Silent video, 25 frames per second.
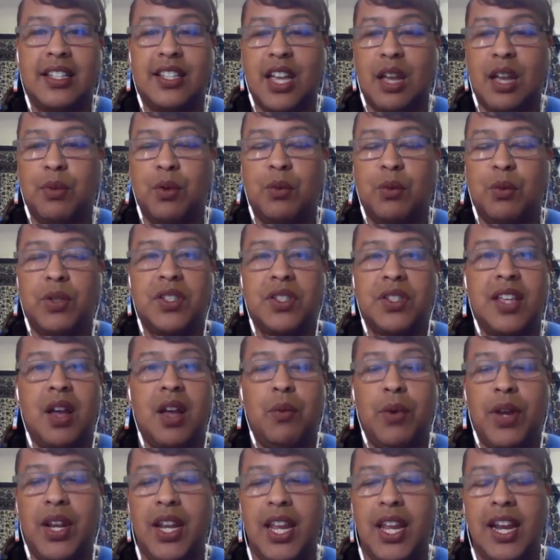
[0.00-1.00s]
table would
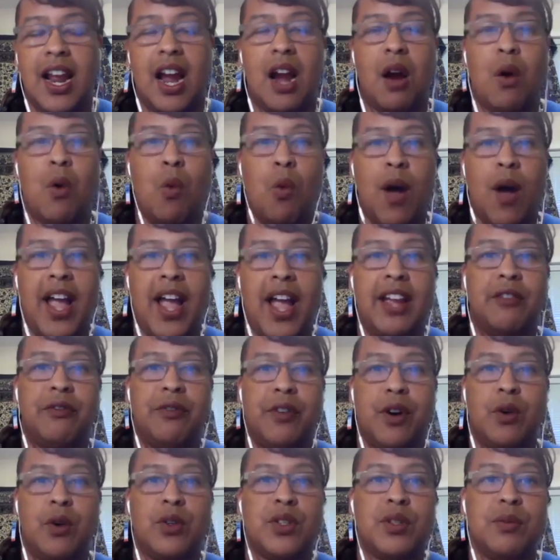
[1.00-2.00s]
say we need our white
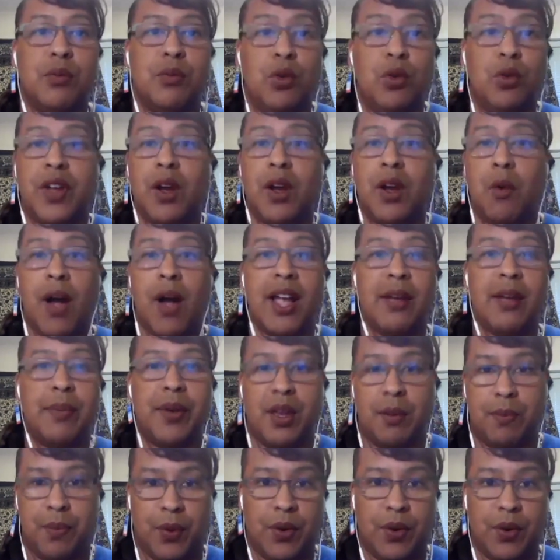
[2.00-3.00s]
folks moving white
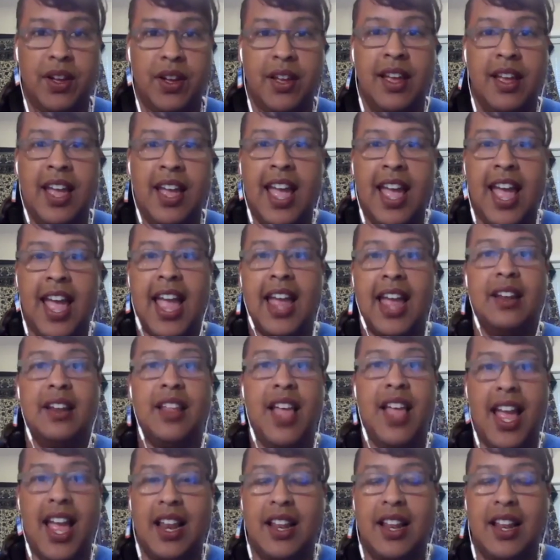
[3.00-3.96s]
people, and